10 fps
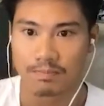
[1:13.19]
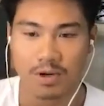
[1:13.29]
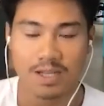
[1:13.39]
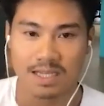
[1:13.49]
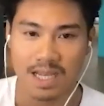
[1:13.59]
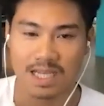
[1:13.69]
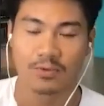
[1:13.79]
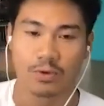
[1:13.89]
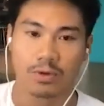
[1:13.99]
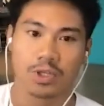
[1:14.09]
pretty
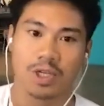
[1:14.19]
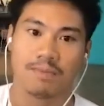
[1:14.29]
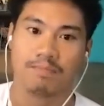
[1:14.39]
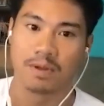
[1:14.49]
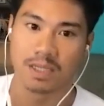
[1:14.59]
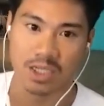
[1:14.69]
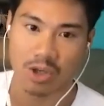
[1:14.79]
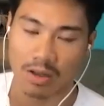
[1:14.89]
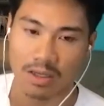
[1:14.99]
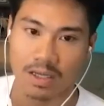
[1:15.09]
successful. She had built a
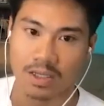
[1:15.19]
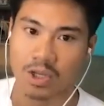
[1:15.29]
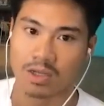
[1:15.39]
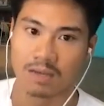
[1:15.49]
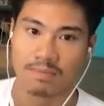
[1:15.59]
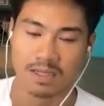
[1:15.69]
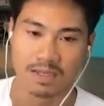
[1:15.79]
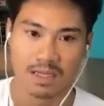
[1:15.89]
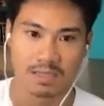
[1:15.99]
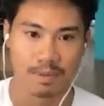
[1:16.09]
solid consulting
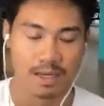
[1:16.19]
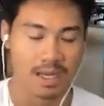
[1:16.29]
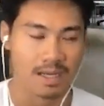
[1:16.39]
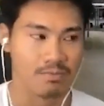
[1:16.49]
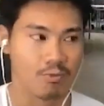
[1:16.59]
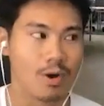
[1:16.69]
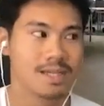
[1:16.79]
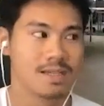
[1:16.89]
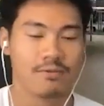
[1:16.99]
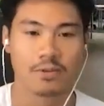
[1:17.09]
business, but it
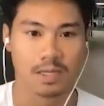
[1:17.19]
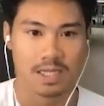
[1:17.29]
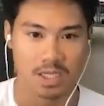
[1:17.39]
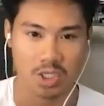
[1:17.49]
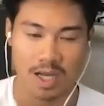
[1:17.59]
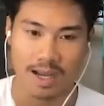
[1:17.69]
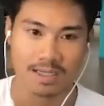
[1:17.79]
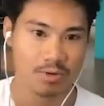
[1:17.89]
wasn't fully digitized.